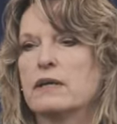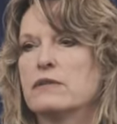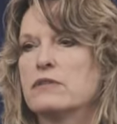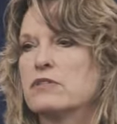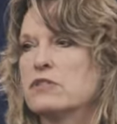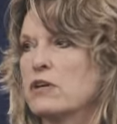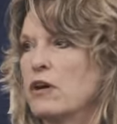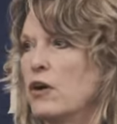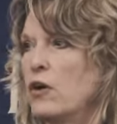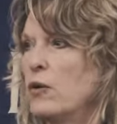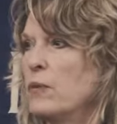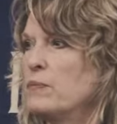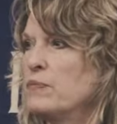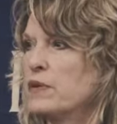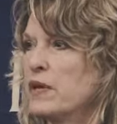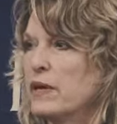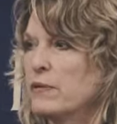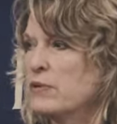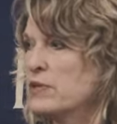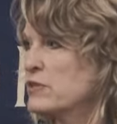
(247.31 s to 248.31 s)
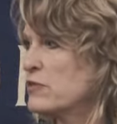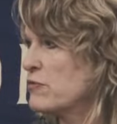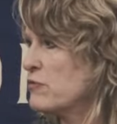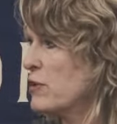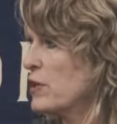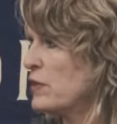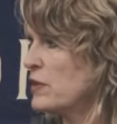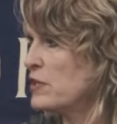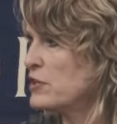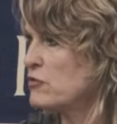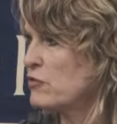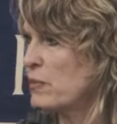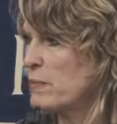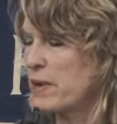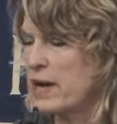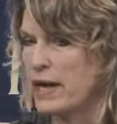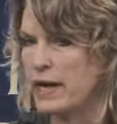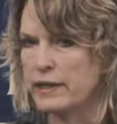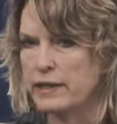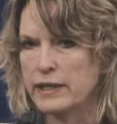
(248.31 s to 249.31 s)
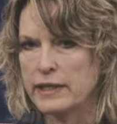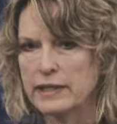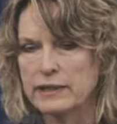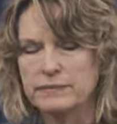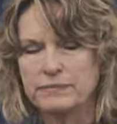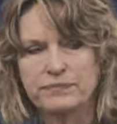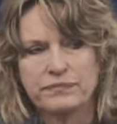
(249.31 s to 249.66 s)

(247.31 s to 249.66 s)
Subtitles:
So it was really dramatic.